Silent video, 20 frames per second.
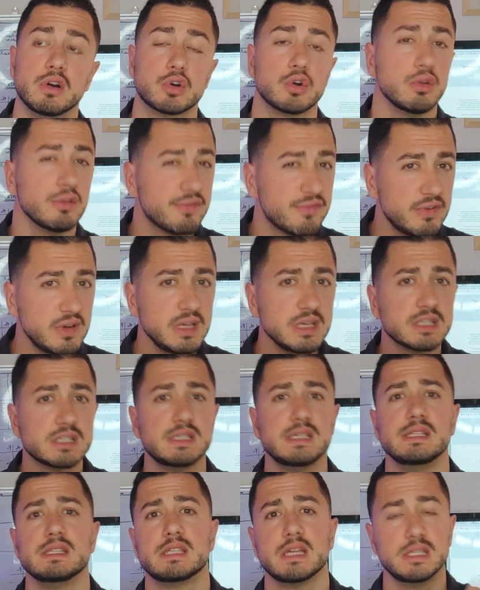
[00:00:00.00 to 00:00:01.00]

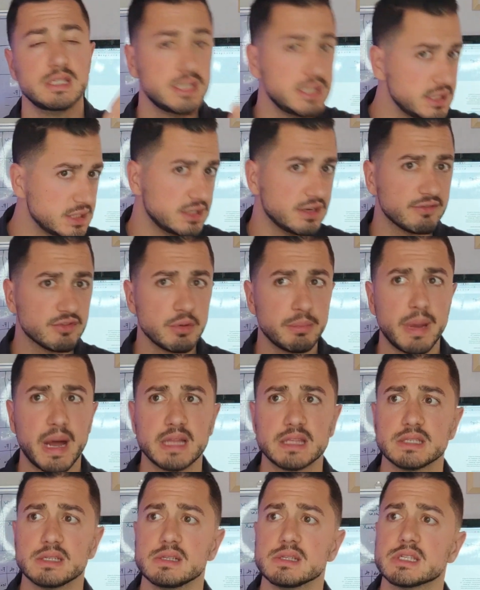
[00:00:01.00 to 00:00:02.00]
conflict, the intensity of the
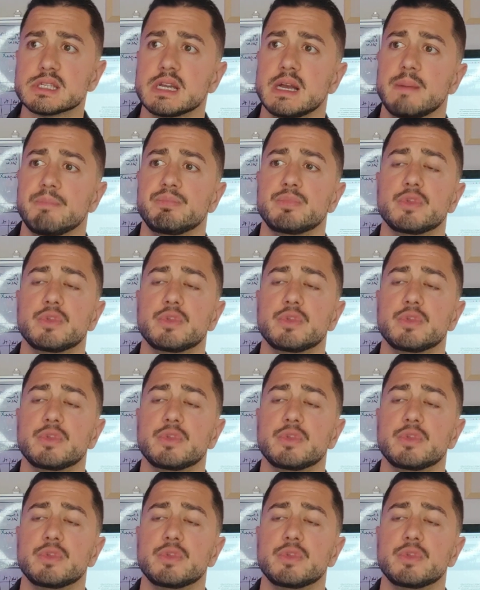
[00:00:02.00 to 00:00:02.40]
battles,